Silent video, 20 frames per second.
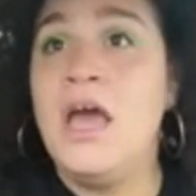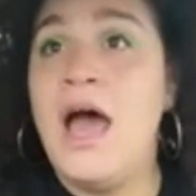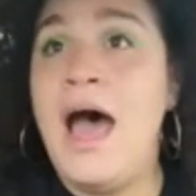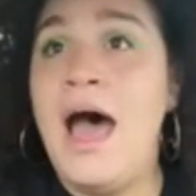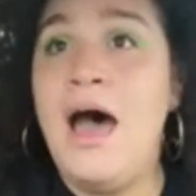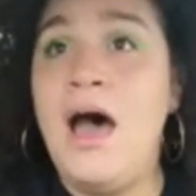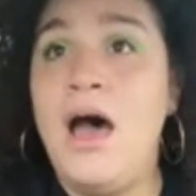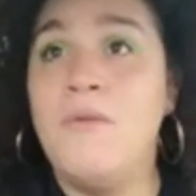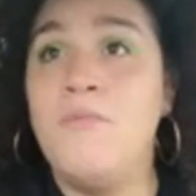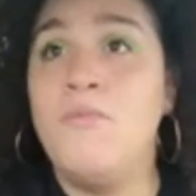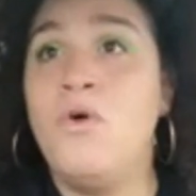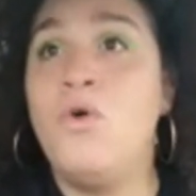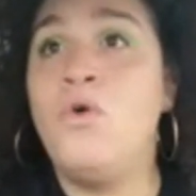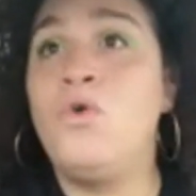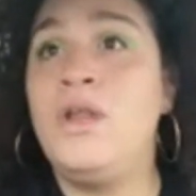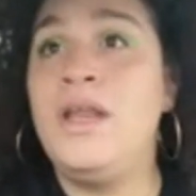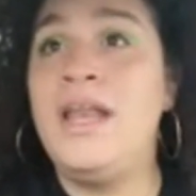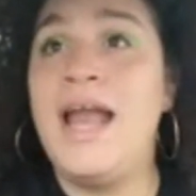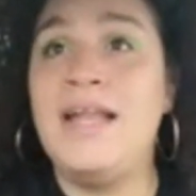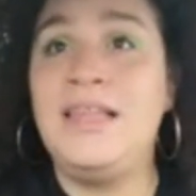Who
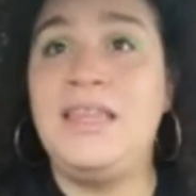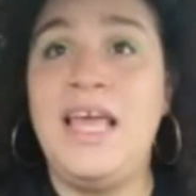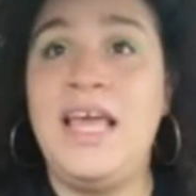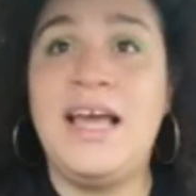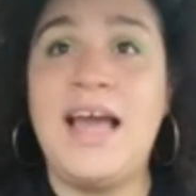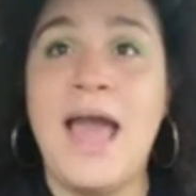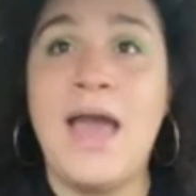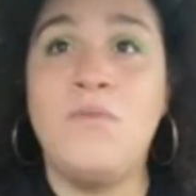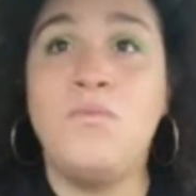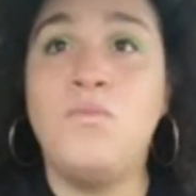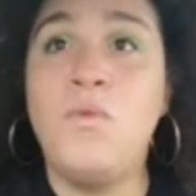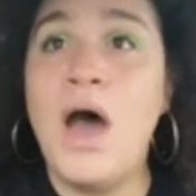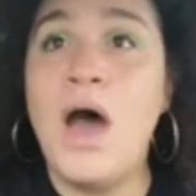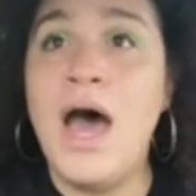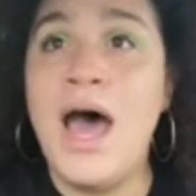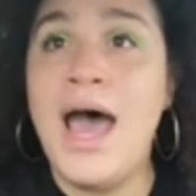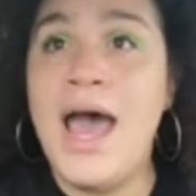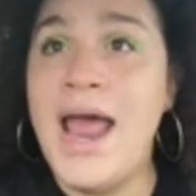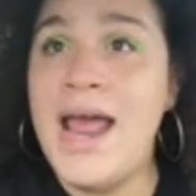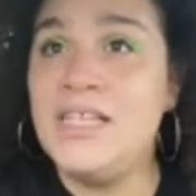did I think I
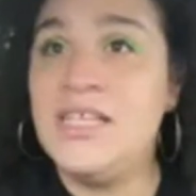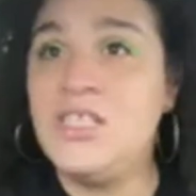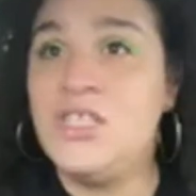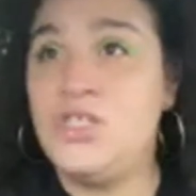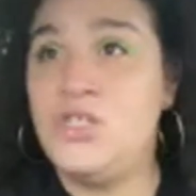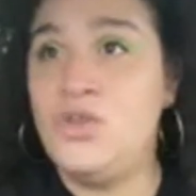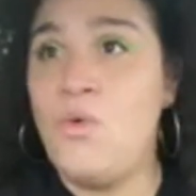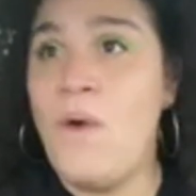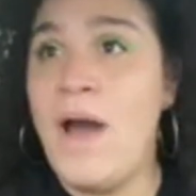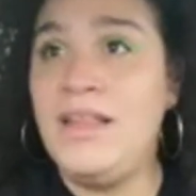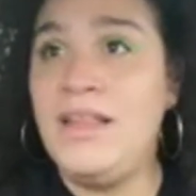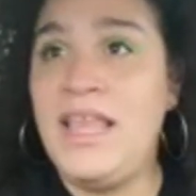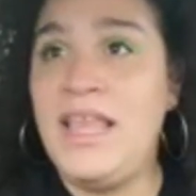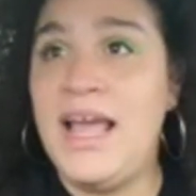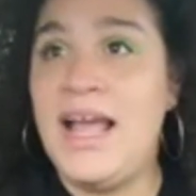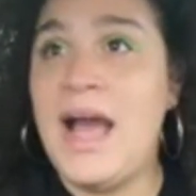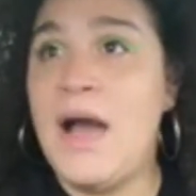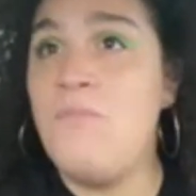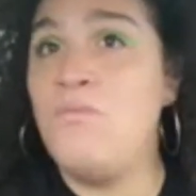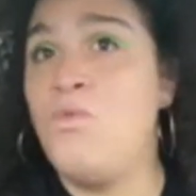was? Do I
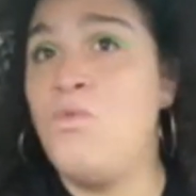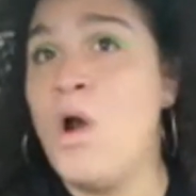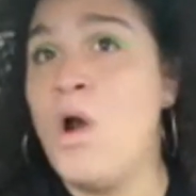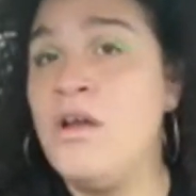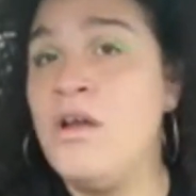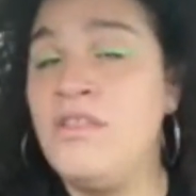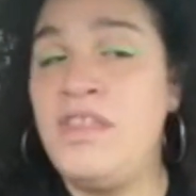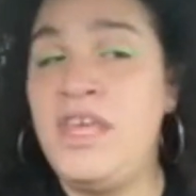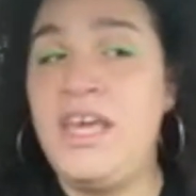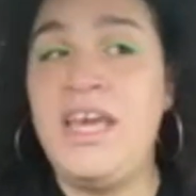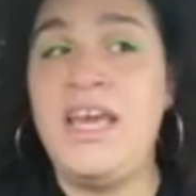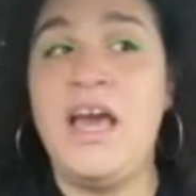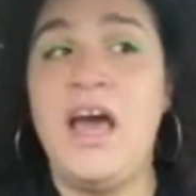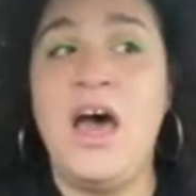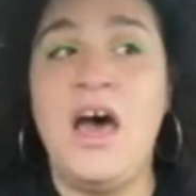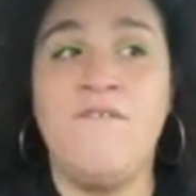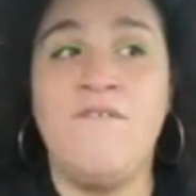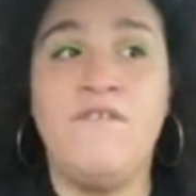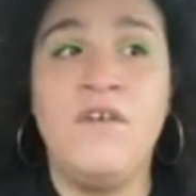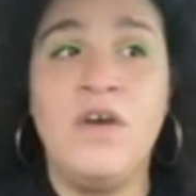think I'm worthy of